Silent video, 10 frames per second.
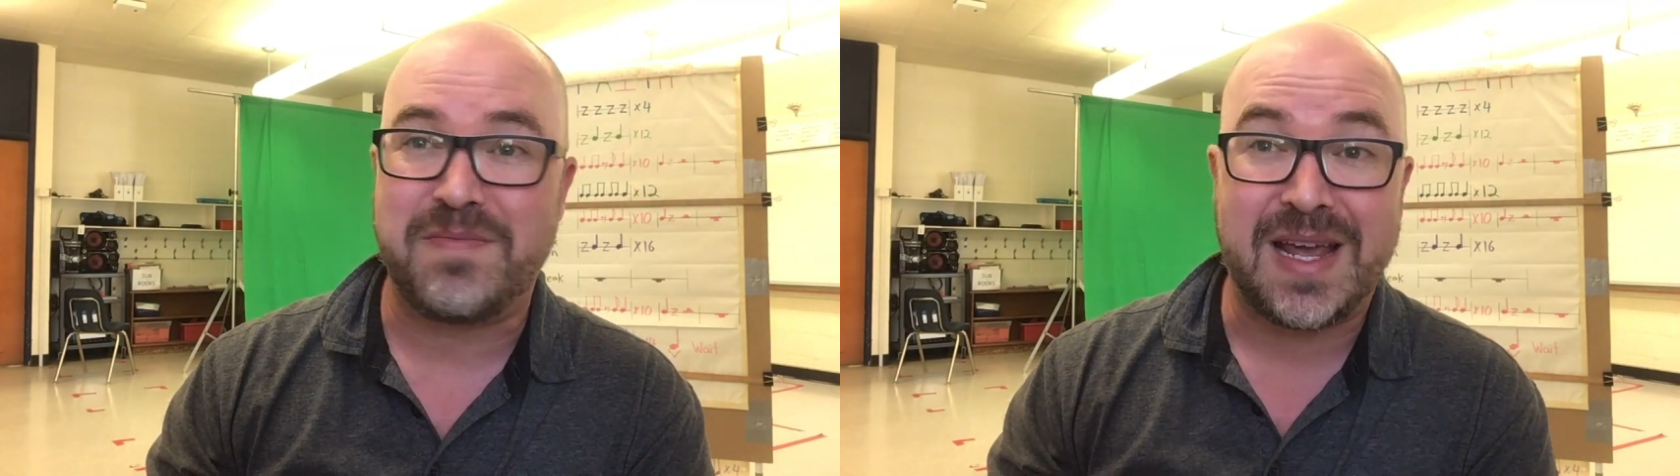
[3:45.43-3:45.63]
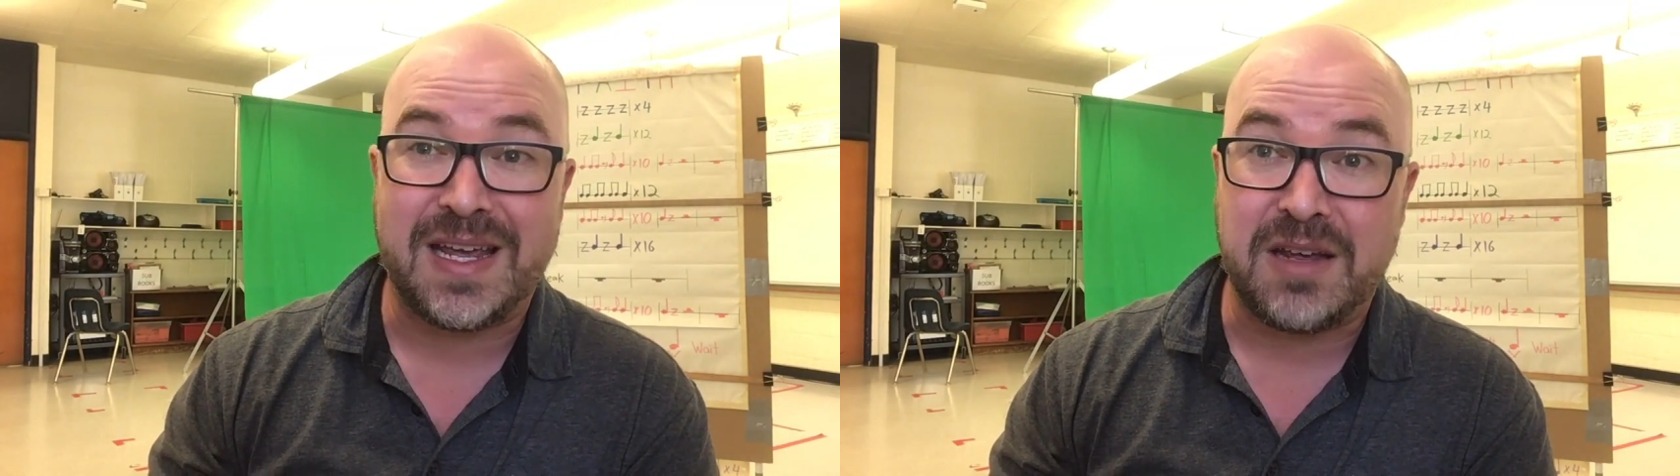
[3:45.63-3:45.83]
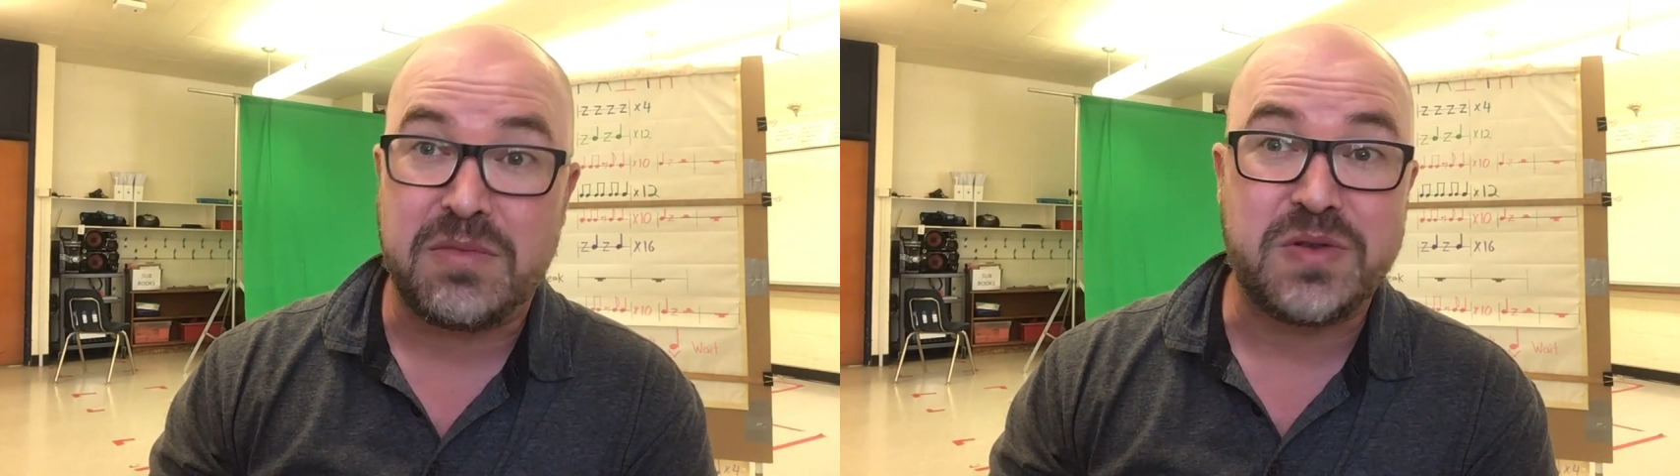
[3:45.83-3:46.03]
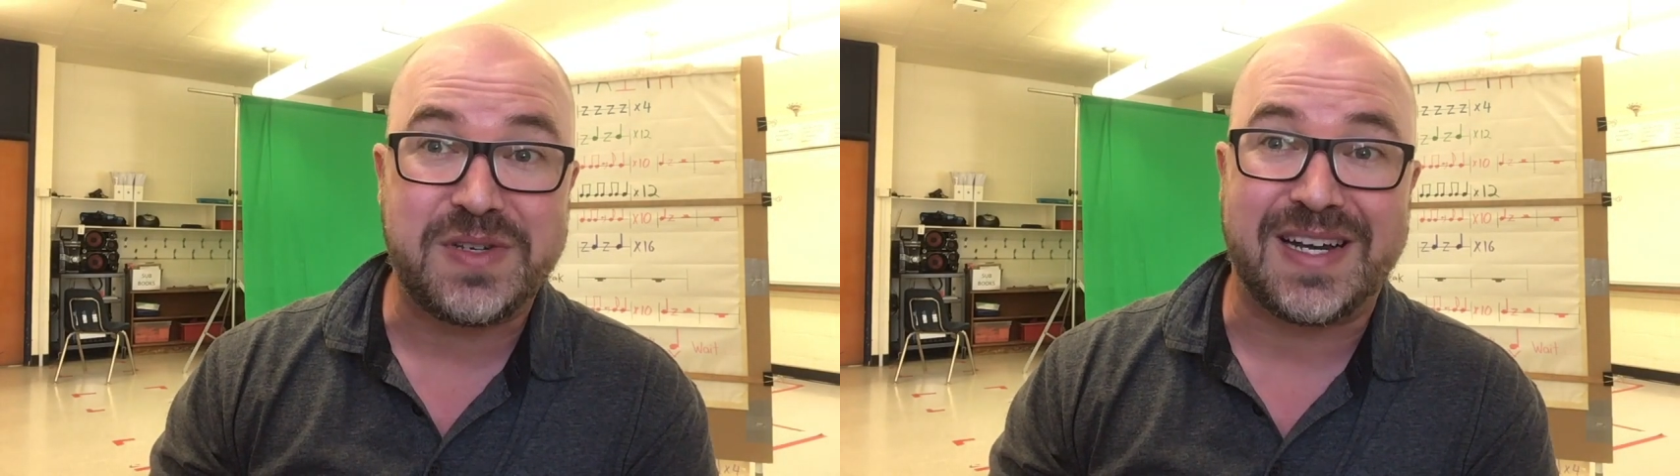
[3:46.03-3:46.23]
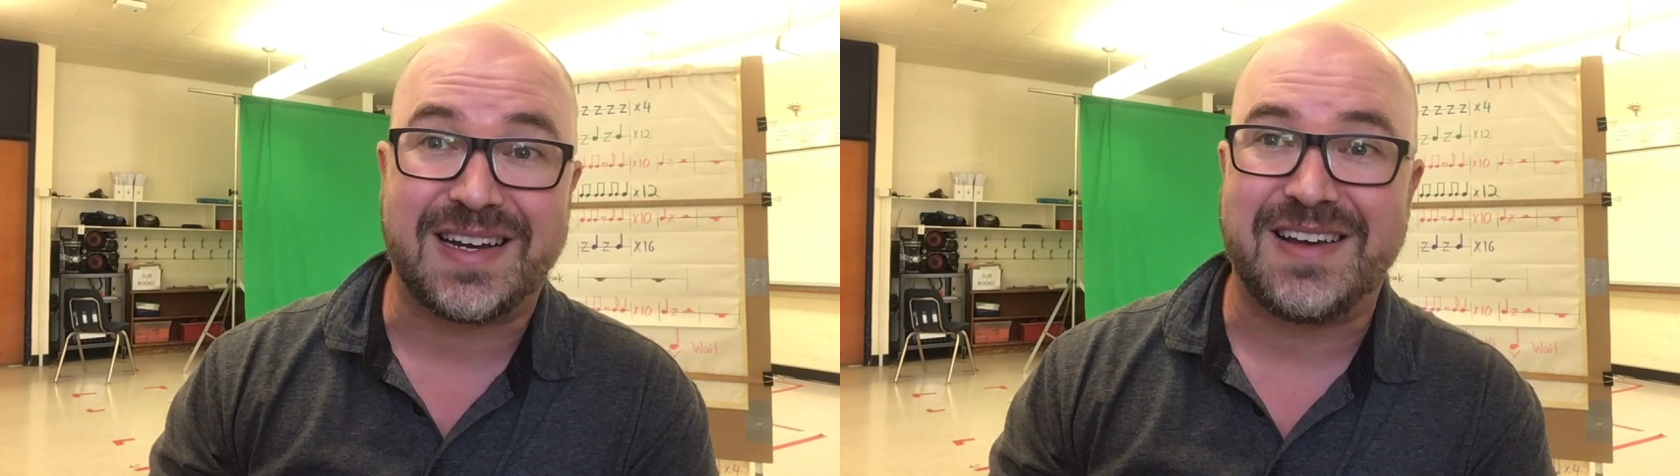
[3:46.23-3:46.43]
making
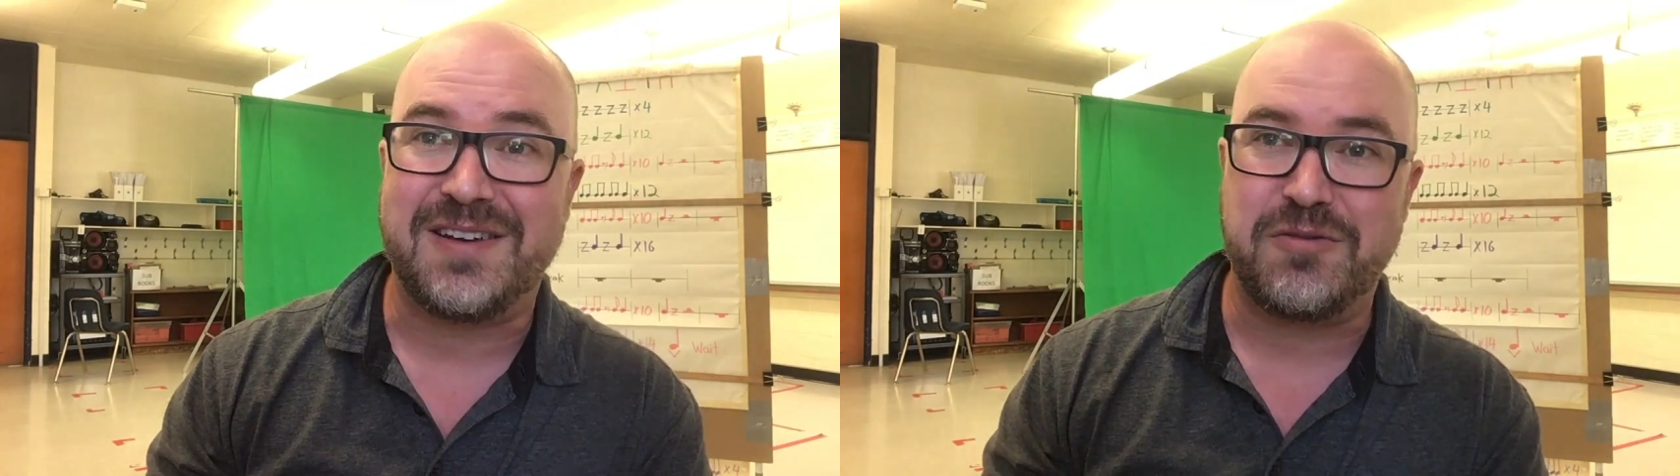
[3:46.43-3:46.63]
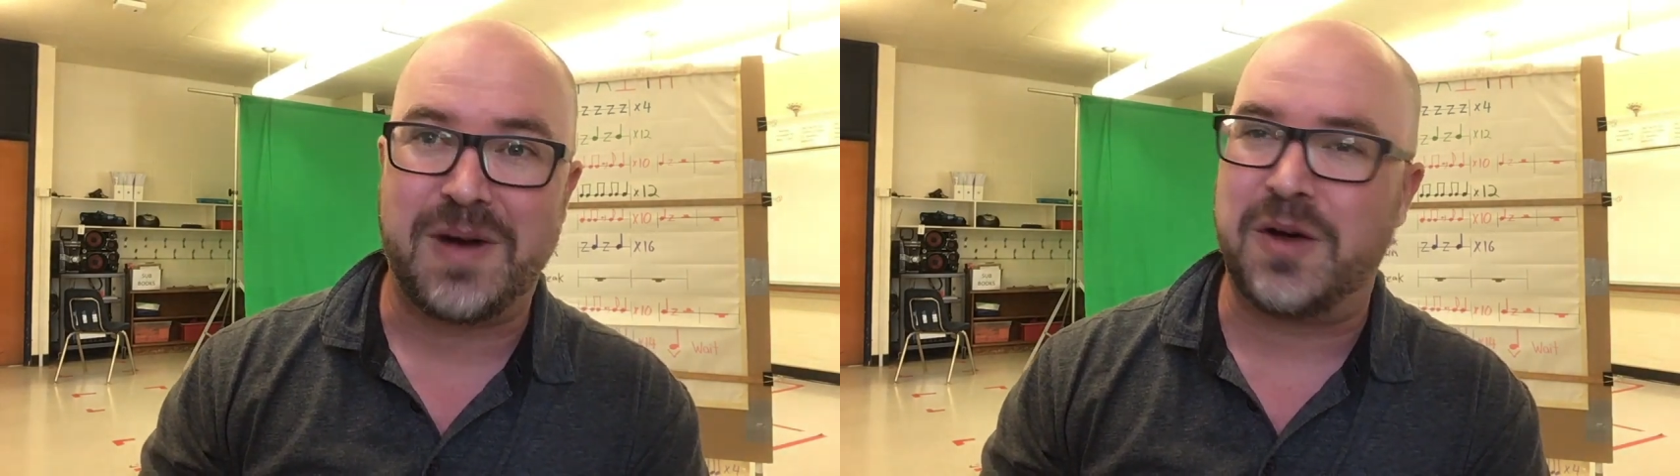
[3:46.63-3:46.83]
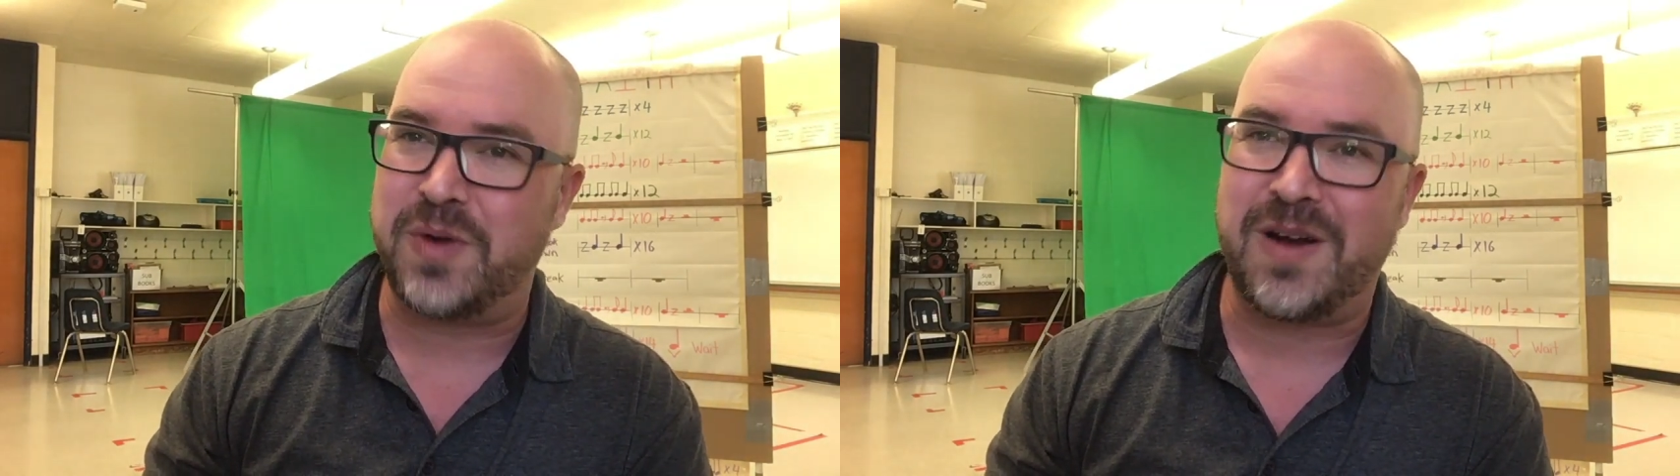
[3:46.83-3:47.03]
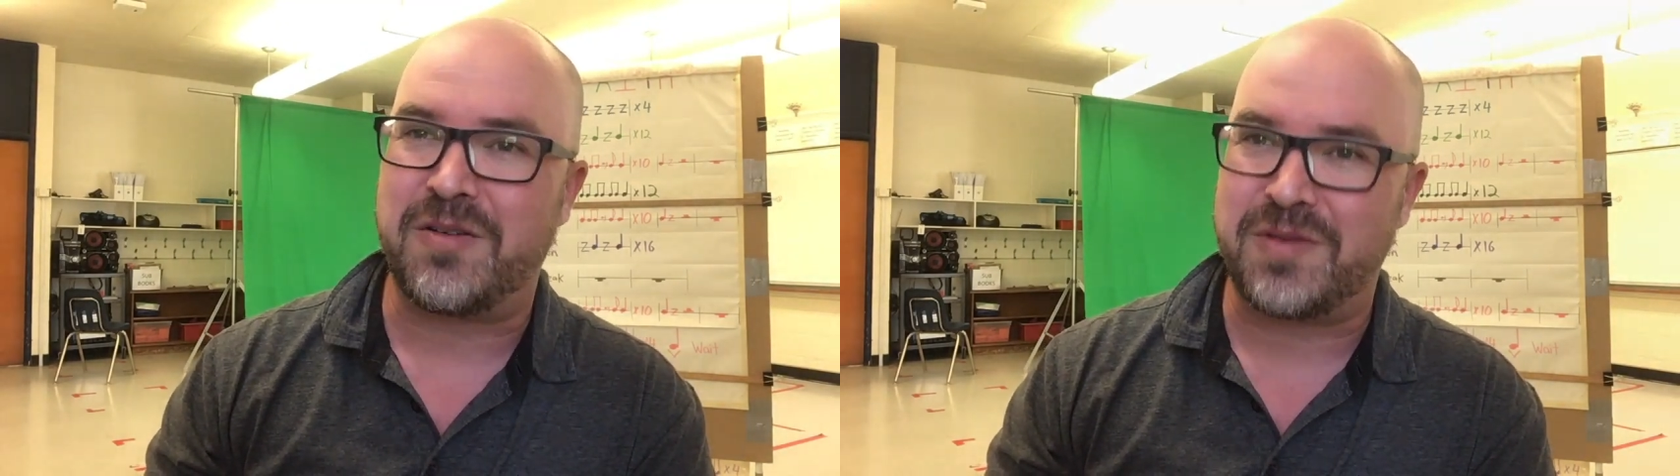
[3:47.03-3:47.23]
music while we are